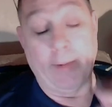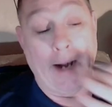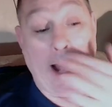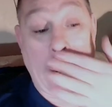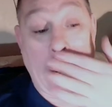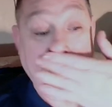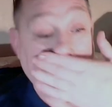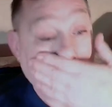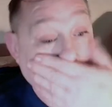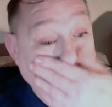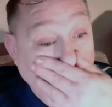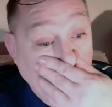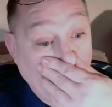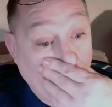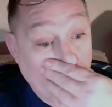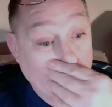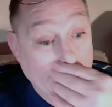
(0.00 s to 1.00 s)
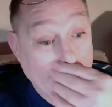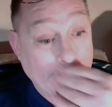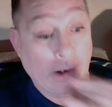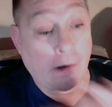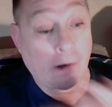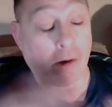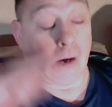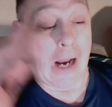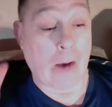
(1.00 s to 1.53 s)
But I'm going to get over
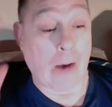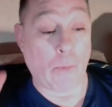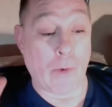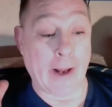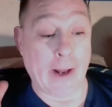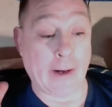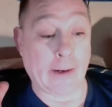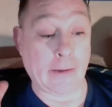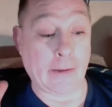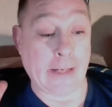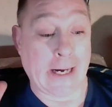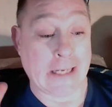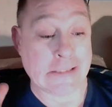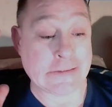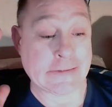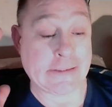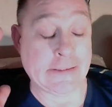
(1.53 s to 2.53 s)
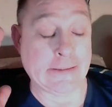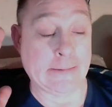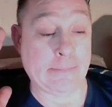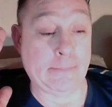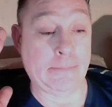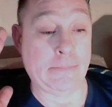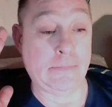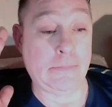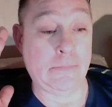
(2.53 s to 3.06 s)
there. I want to ask
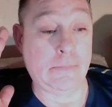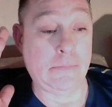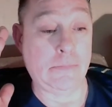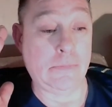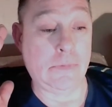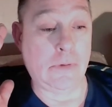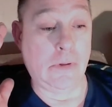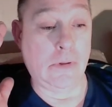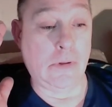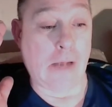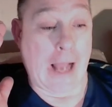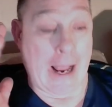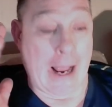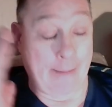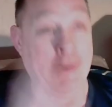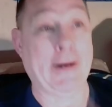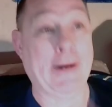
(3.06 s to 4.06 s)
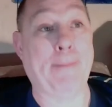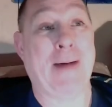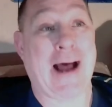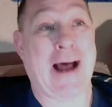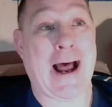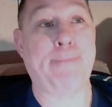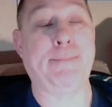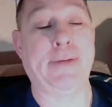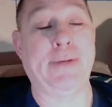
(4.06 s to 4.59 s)
him I'm going to
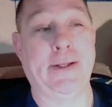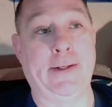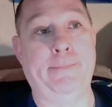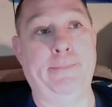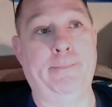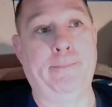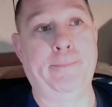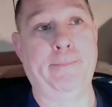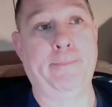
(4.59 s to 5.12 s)
pop in